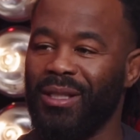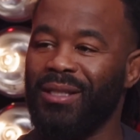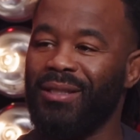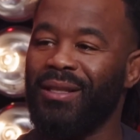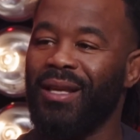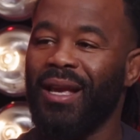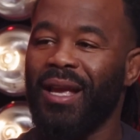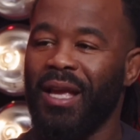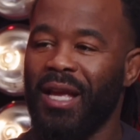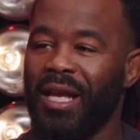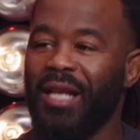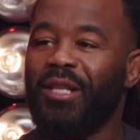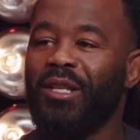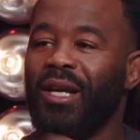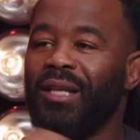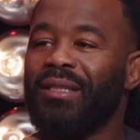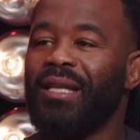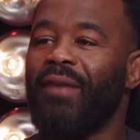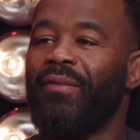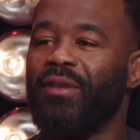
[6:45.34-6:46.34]
He's he
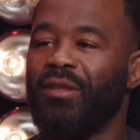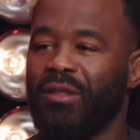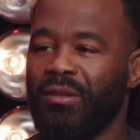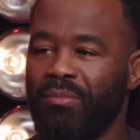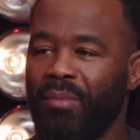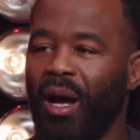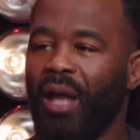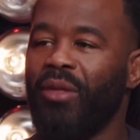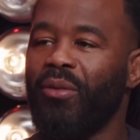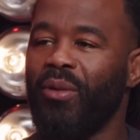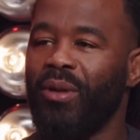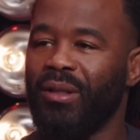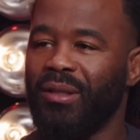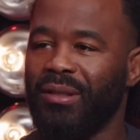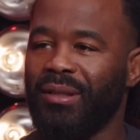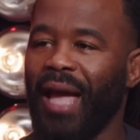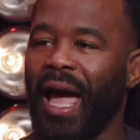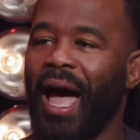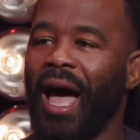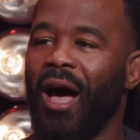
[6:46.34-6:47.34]
does have a smothering
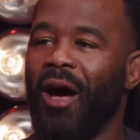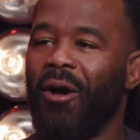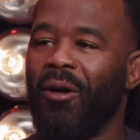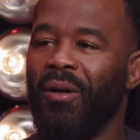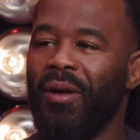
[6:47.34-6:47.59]
style.